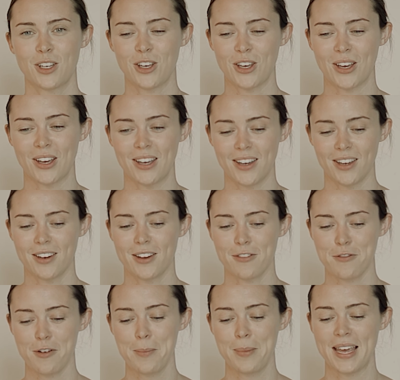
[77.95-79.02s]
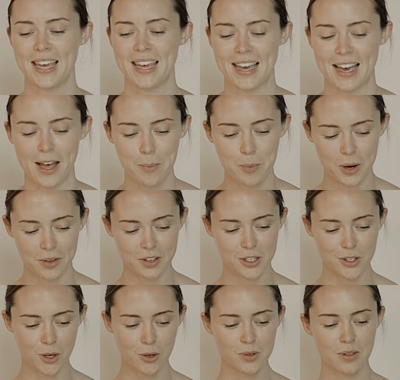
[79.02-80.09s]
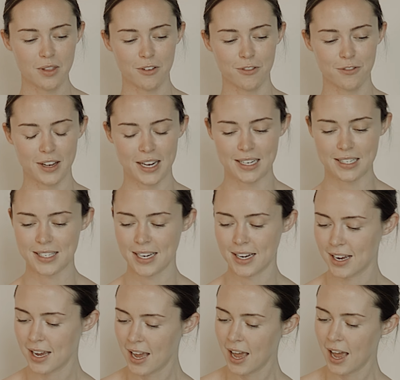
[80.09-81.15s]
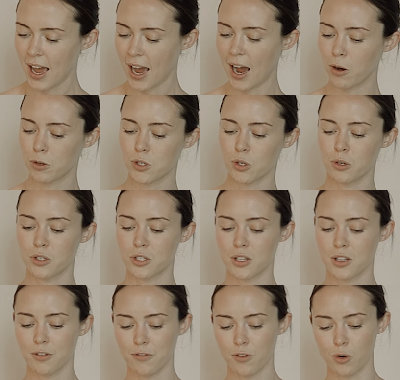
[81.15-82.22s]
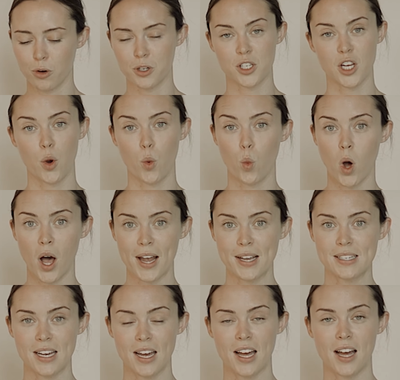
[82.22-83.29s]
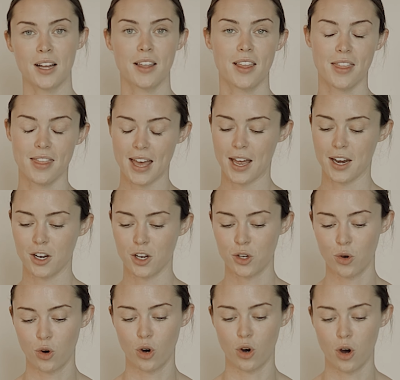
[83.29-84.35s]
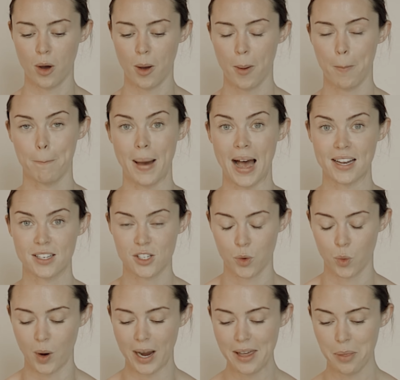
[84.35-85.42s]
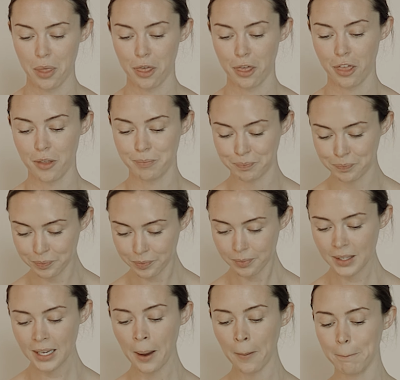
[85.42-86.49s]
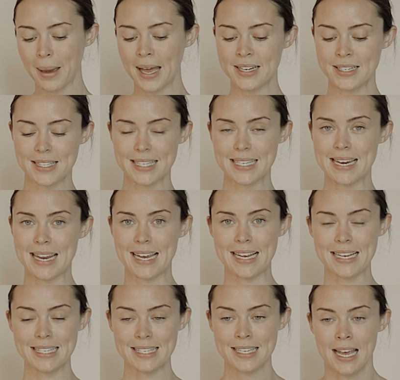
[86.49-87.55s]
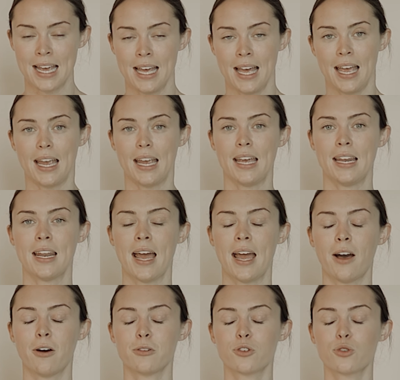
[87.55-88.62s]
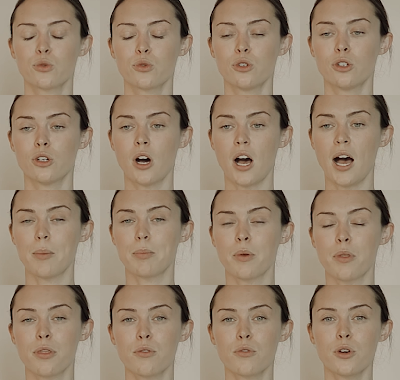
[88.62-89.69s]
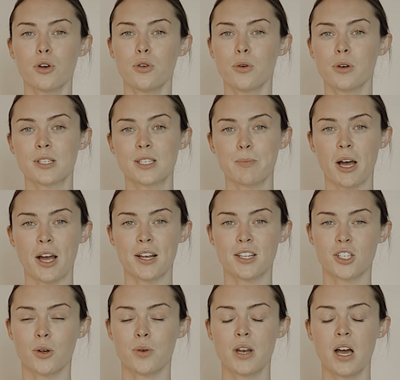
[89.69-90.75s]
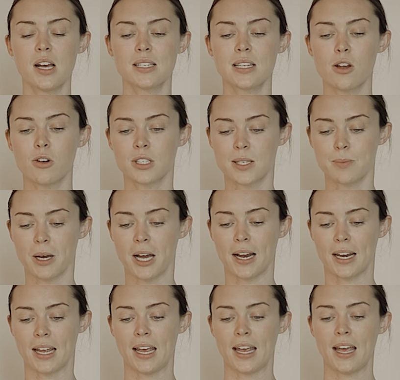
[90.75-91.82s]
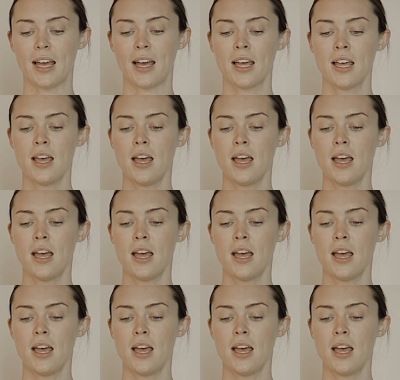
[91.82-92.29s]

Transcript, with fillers: Good. From here, bring the soles of the feet out onto the floor, so wider than your mat width bend the knees. Inhale, draw up through your spine, so nice long spine here,